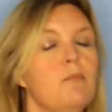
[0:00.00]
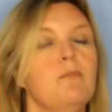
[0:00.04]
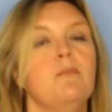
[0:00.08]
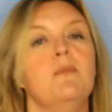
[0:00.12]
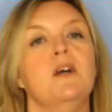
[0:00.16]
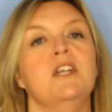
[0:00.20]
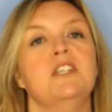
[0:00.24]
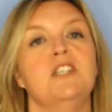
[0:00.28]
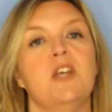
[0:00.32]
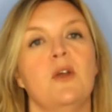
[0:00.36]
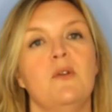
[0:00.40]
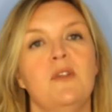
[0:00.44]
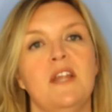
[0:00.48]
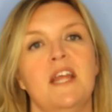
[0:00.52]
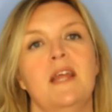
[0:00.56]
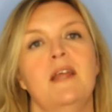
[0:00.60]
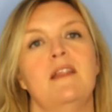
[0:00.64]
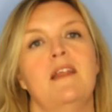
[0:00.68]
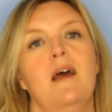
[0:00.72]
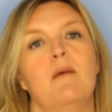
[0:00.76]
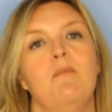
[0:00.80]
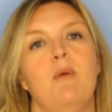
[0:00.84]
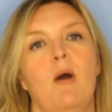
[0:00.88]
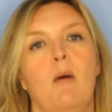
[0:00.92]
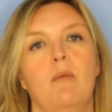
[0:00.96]
But don't hit
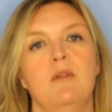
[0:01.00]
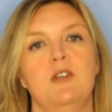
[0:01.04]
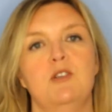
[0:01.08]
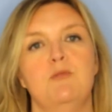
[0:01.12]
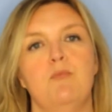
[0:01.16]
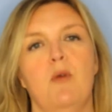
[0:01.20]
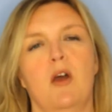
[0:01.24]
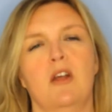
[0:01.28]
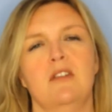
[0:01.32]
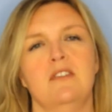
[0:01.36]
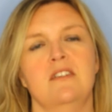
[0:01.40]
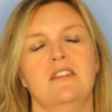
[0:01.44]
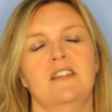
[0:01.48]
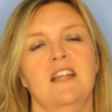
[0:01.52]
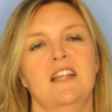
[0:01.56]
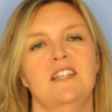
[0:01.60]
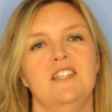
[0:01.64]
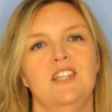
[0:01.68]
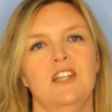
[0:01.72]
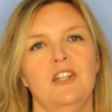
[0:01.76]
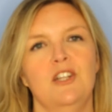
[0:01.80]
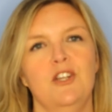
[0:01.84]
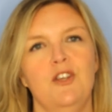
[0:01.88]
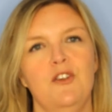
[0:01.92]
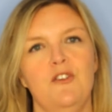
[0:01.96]
that publish button
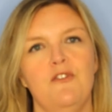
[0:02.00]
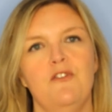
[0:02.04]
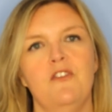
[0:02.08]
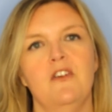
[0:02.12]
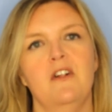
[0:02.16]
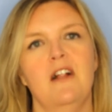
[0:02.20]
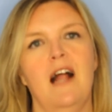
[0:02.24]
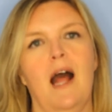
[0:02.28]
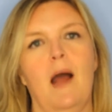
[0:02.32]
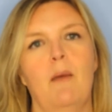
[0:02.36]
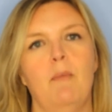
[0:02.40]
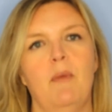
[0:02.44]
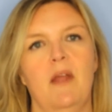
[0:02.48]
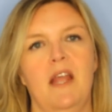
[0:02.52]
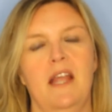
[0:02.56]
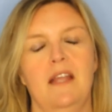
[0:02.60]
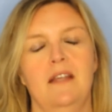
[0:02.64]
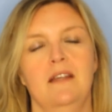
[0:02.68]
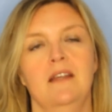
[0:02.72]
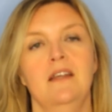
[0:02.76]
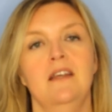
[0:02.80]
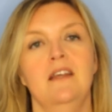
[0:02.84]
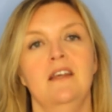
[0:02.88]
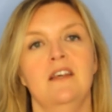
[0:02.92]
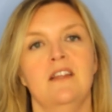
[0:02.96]
until you feel
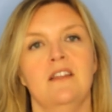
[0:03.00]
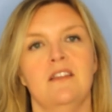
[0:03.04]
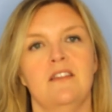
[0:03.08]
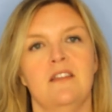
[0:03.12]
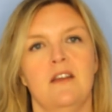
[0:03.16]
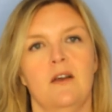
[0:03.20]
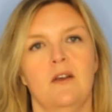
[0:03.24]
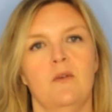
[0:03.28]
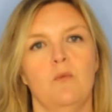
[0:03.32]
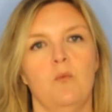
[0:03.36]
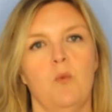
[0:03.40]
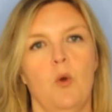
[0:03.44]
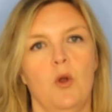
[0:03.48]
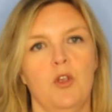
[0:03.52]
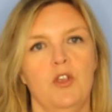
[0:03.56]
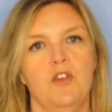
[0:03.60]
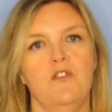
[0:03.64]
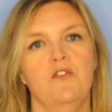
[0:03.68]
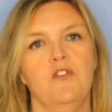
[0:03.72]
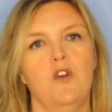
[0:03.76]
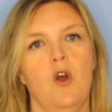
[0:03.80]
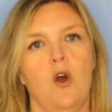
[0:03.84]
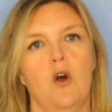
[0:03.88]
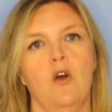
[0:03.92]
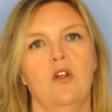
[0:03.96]
happy that what
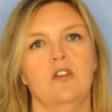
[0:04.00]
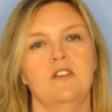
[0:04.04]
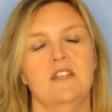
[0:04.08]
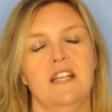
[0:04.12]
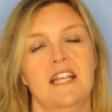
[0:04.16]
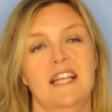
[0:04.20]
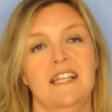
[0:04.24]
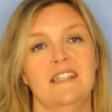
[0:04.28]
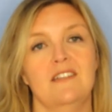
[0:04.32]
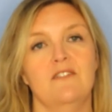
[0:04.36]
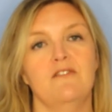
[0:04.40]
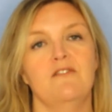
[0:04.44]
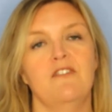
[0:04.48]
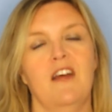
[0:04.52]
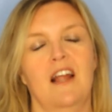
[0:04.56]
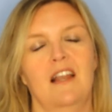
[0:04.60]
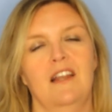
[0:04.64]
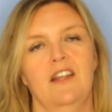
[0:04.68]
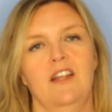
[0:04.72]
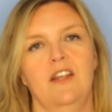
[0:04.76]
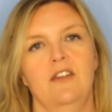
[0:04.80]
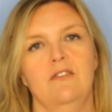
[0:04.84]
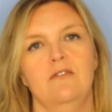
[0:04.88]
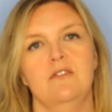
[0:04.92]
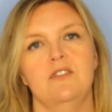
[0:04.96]
you've got is of
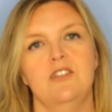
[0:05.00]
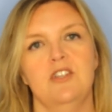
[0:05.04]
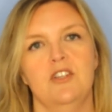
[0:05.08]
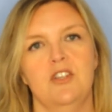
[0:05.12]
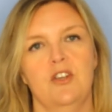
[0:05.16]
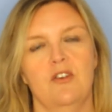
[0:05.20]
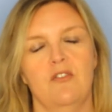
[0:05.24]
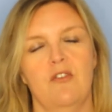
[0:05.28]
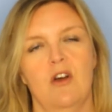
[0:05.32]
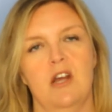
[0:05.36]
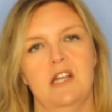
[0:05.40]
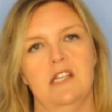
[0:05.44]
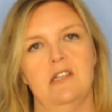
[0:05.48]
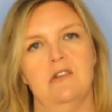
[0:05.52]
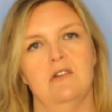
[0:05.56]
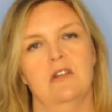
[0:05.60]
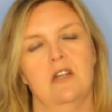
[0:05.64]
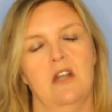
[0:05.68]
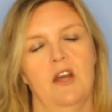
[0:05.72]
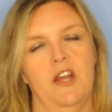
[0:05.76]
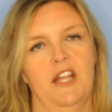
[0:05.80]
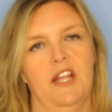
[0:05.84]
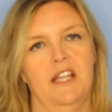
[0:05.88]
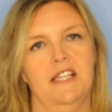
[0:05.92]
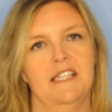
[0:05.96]
value to your ideal
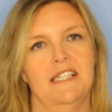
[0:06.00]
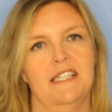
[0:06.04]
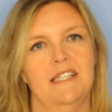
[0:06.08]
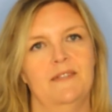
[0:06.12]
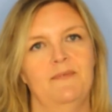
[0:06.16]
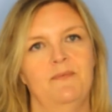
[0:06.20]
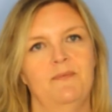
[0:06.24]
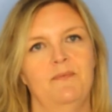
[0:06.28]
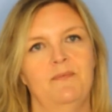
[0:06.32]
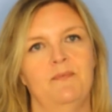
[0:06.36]
clients.